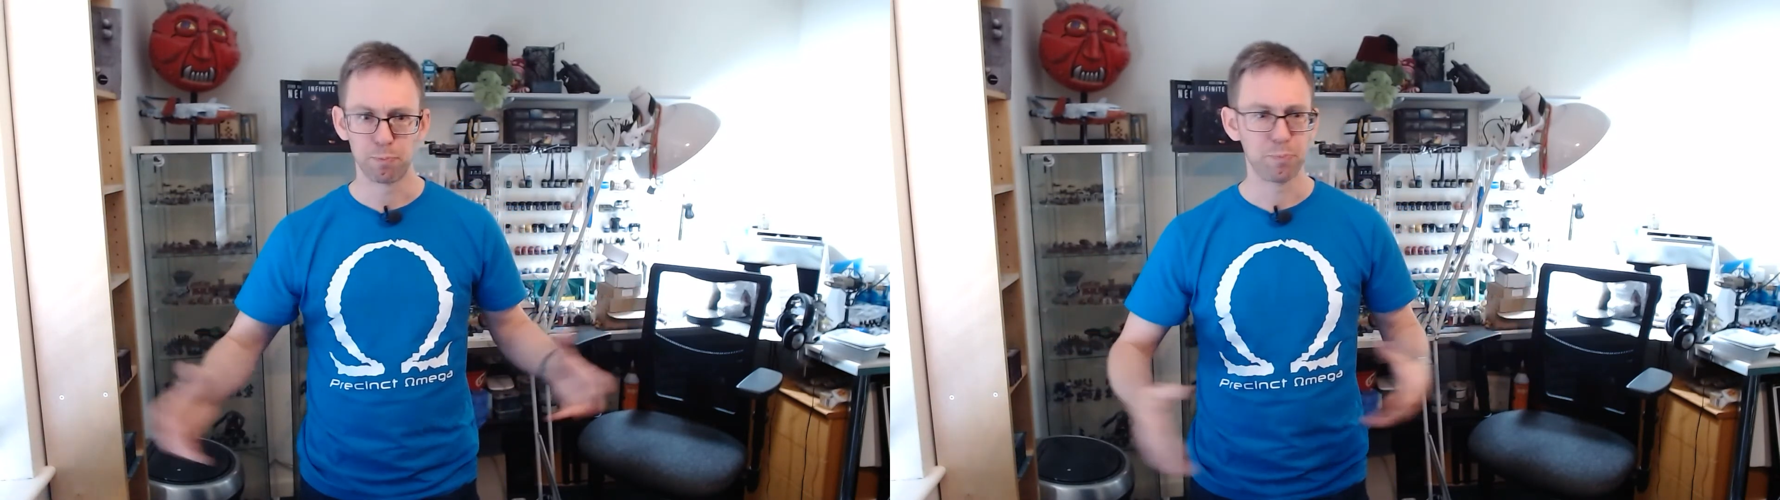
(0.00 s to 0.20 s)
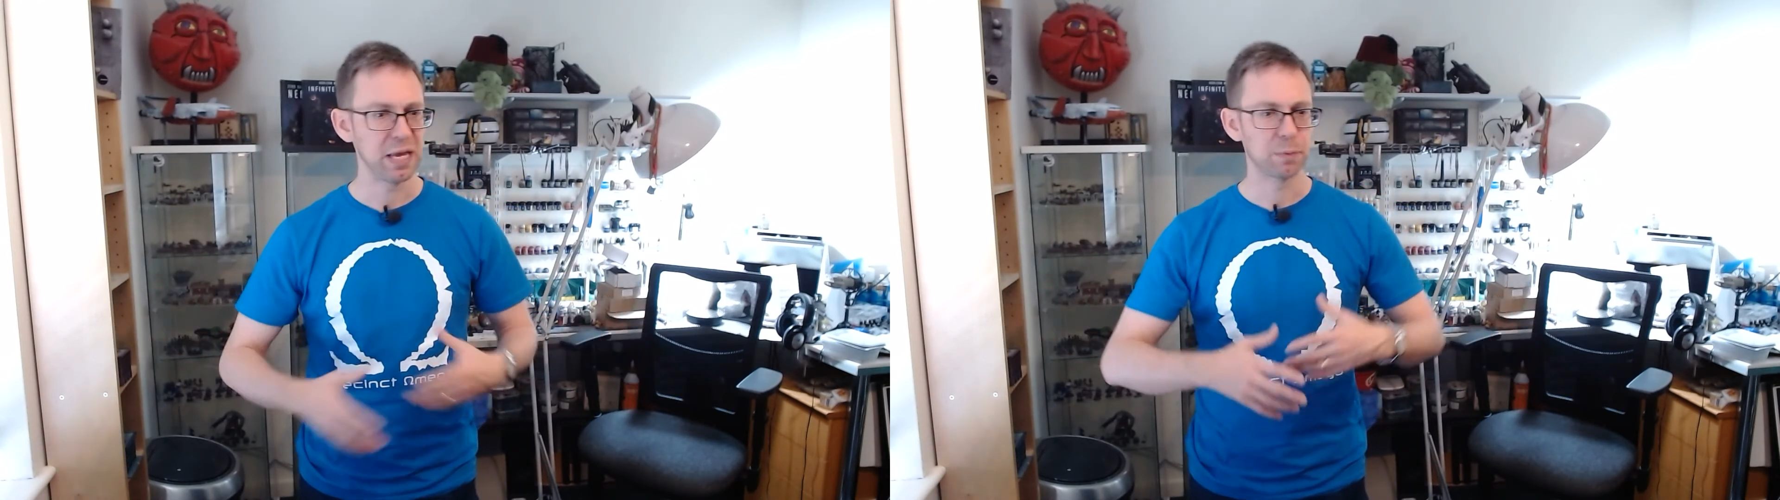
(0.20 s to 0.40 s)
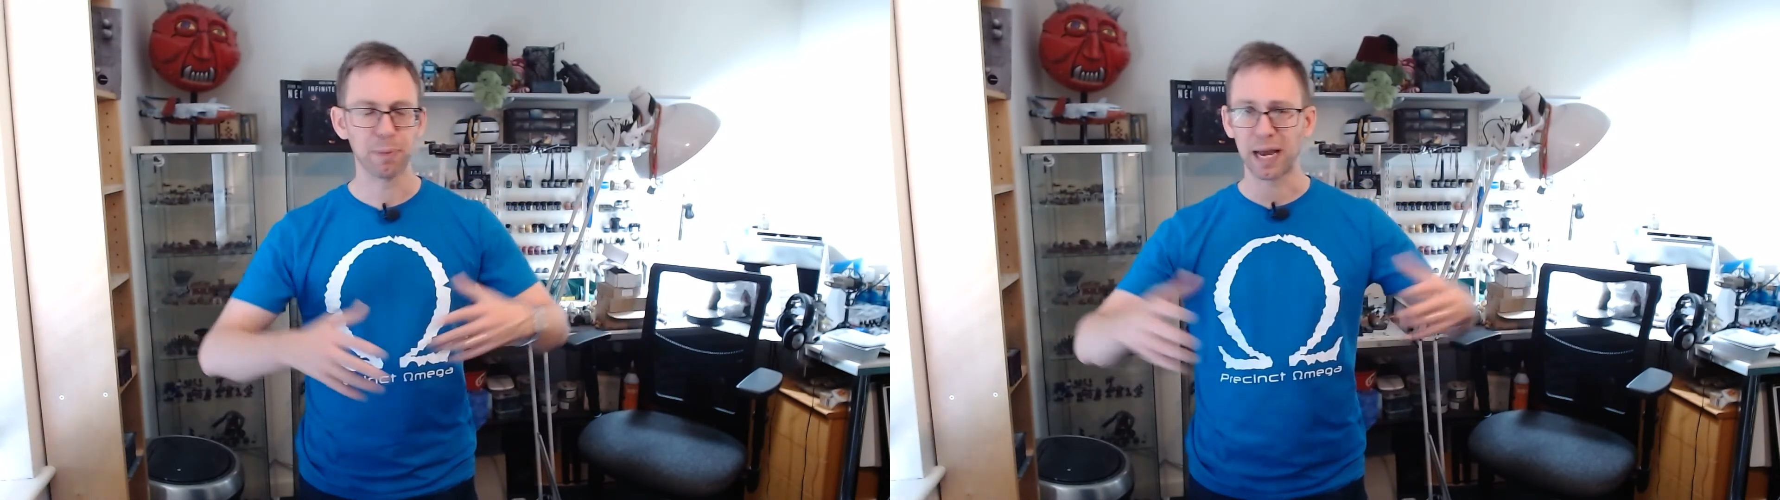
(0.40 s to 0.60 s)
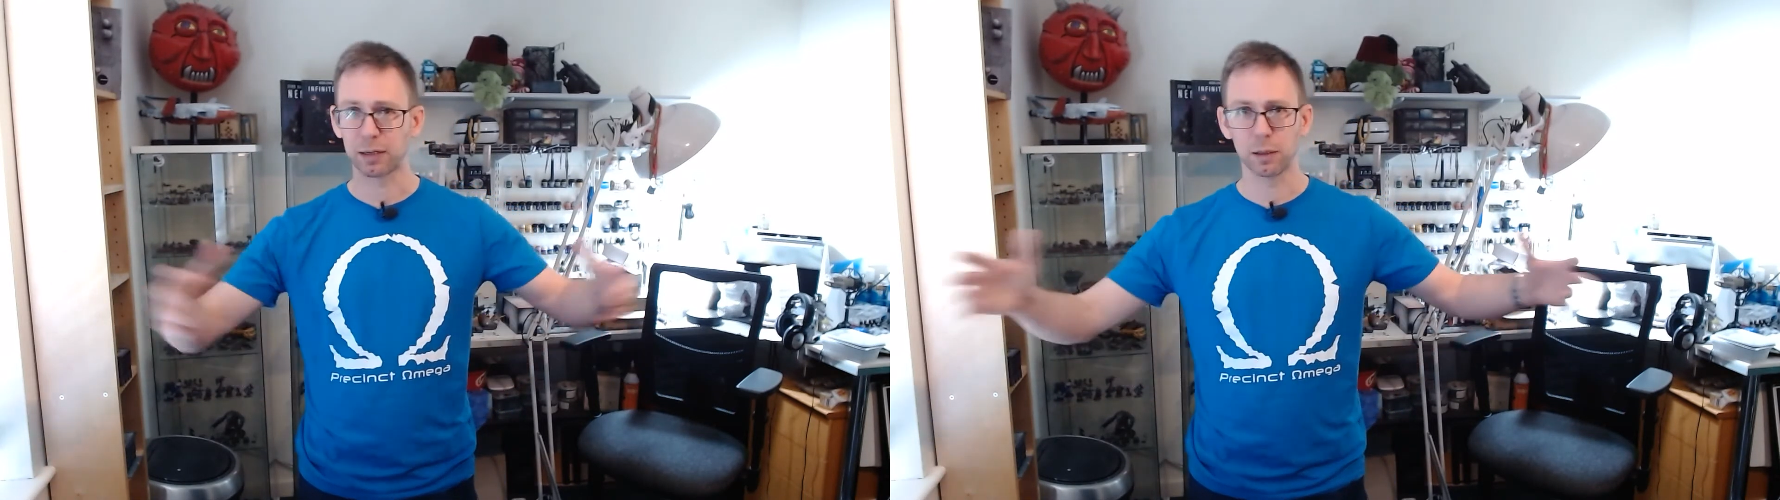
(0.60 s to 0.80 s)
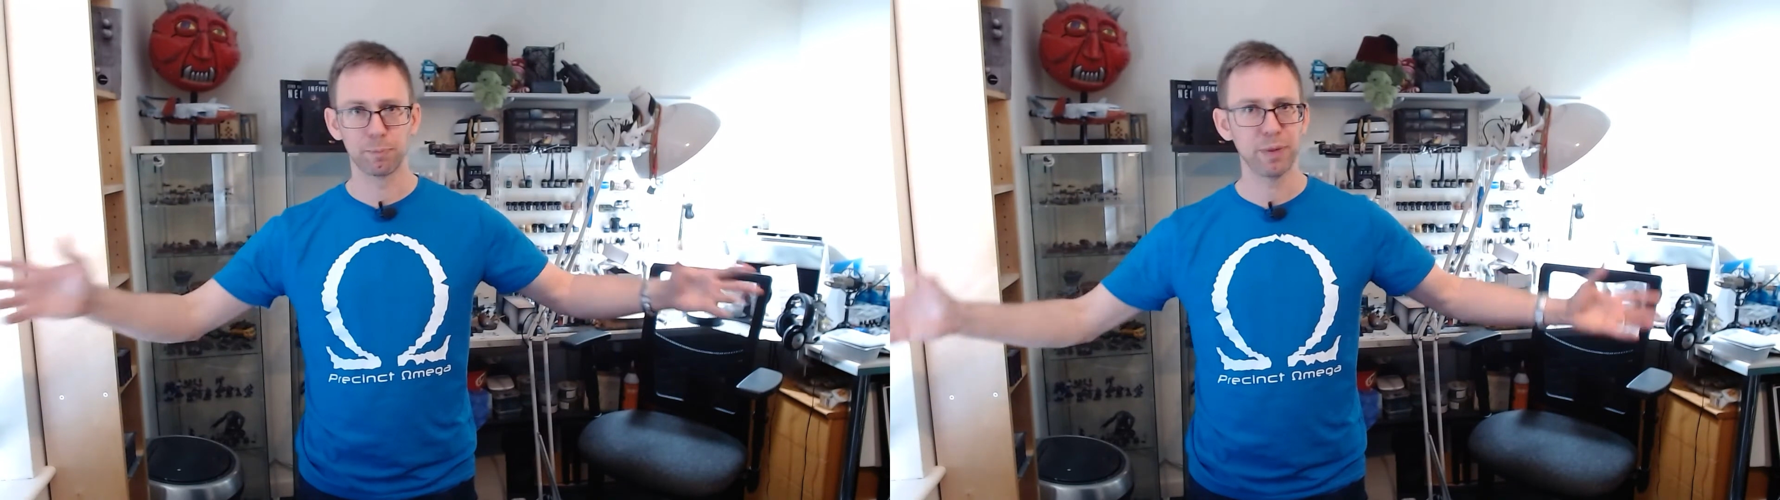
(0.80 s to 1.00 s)
big
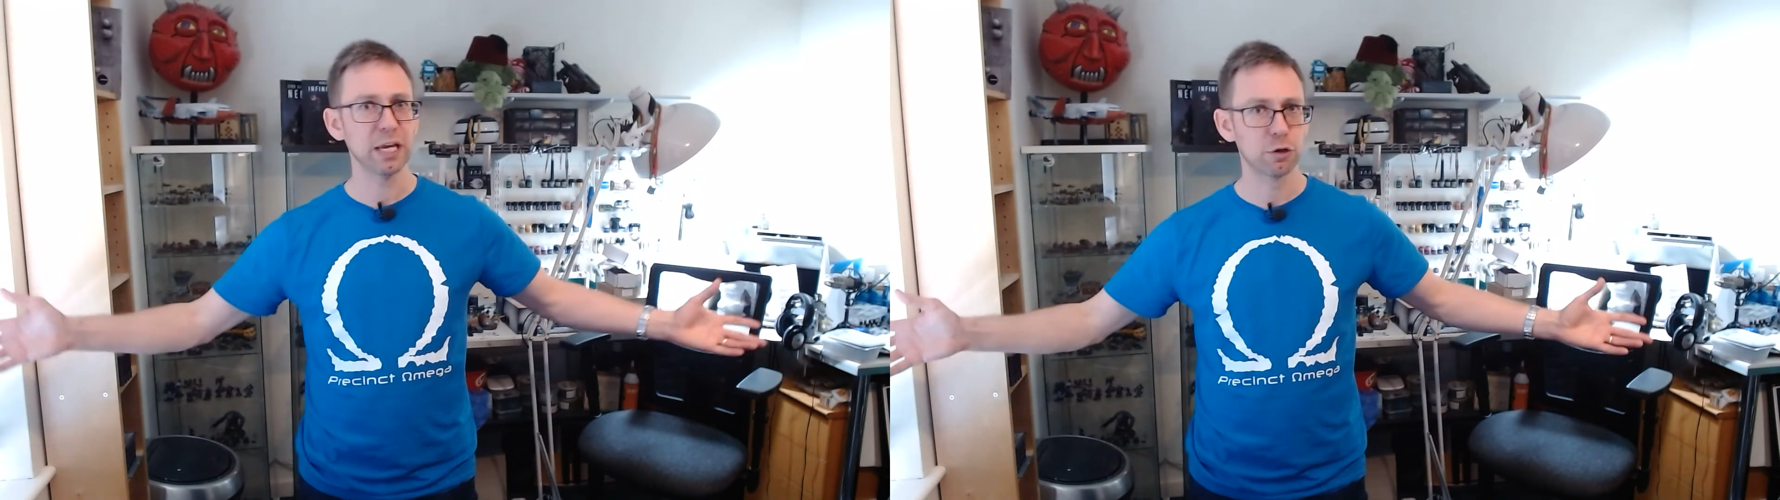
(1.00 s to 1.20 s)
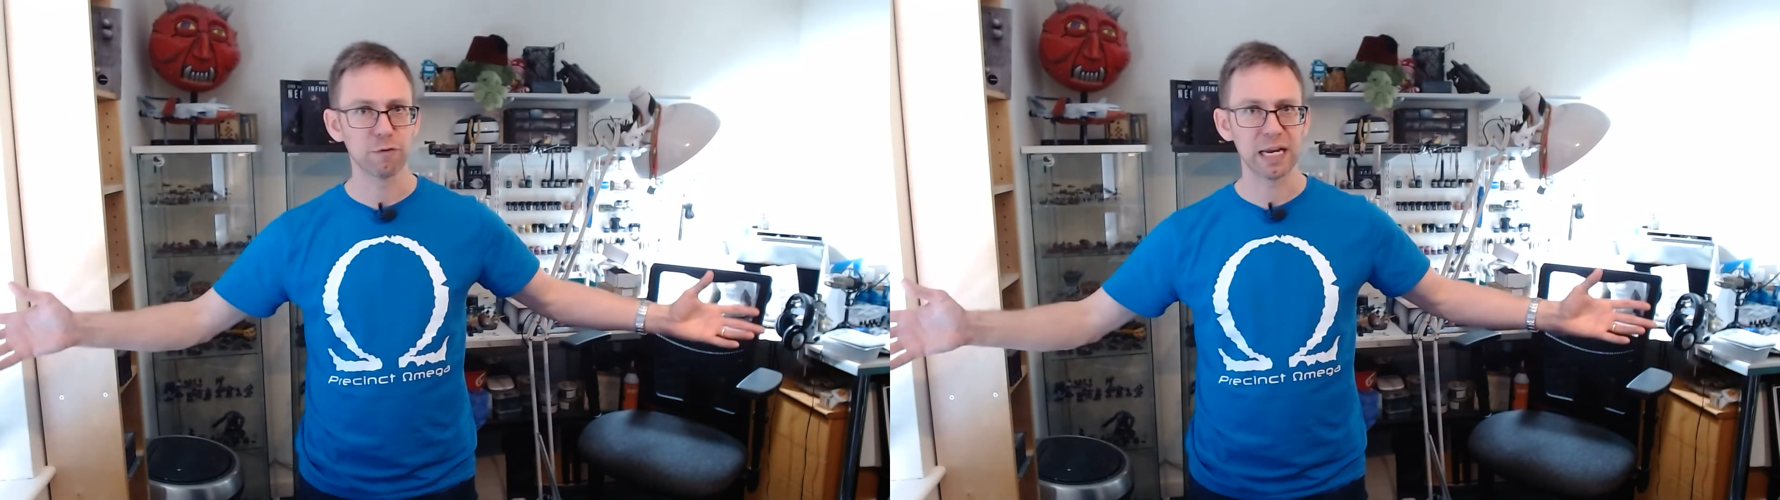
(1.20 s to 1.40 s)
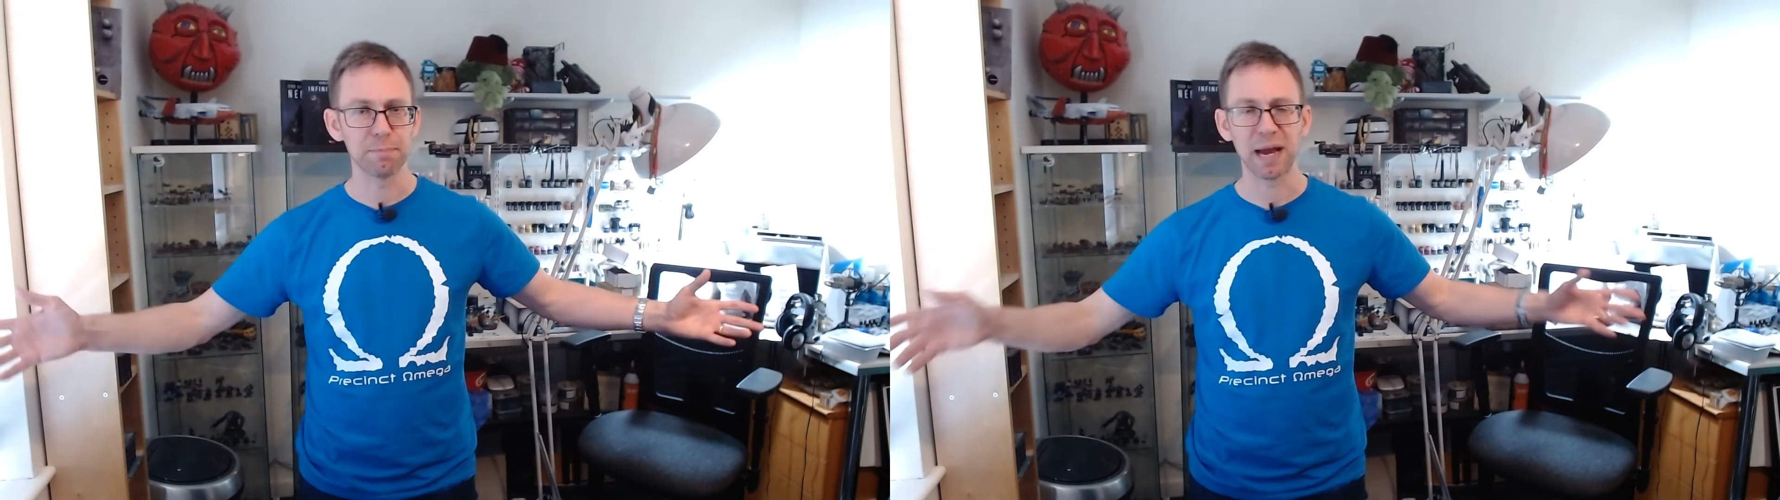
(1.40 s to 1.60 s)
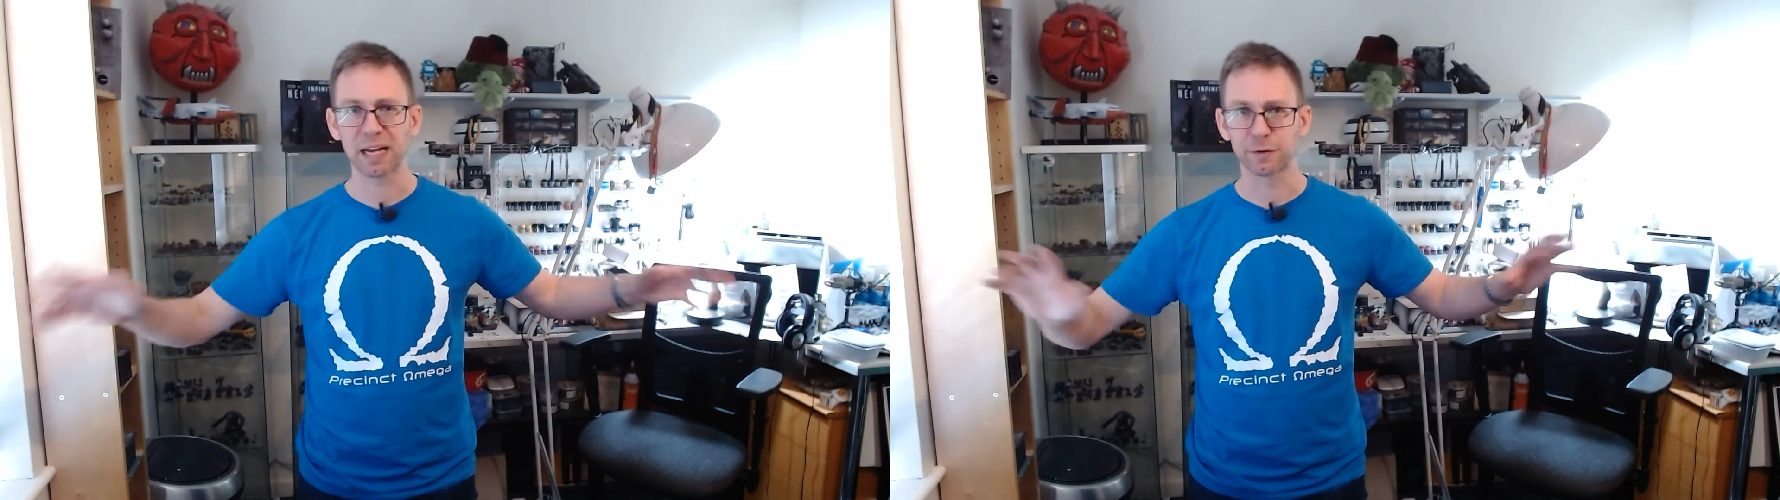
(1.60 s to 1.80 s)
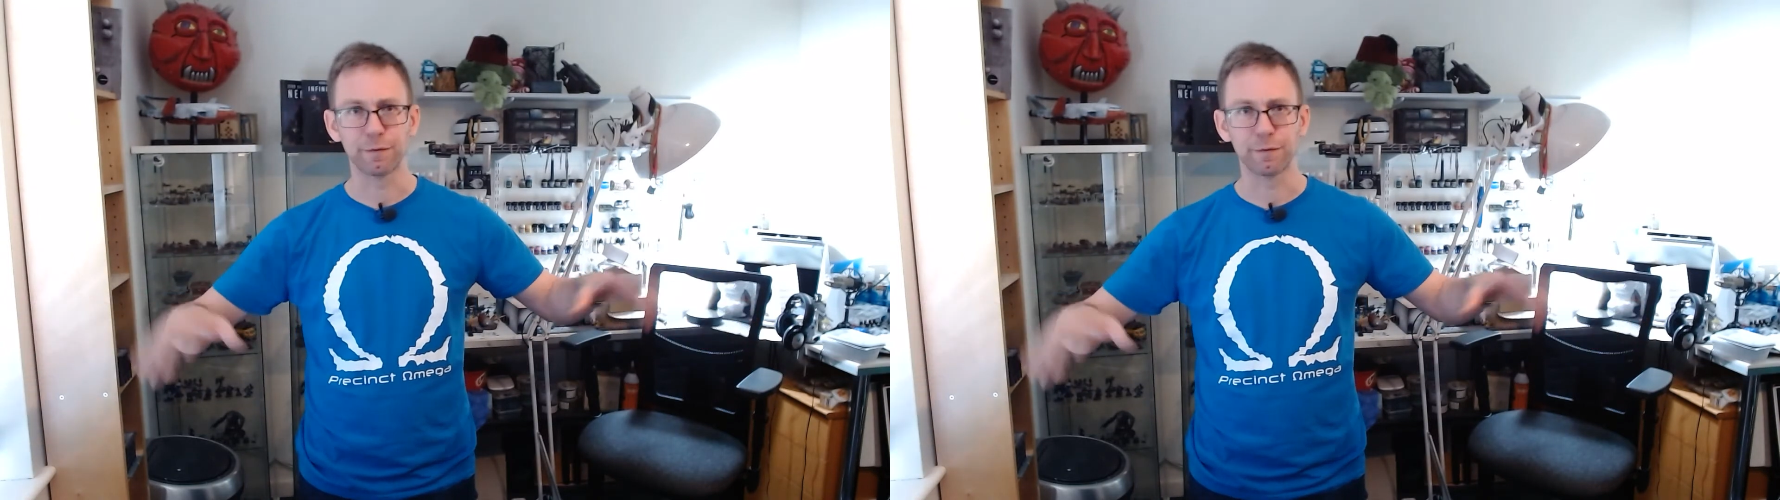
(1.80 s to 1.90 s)
battle, big green mat,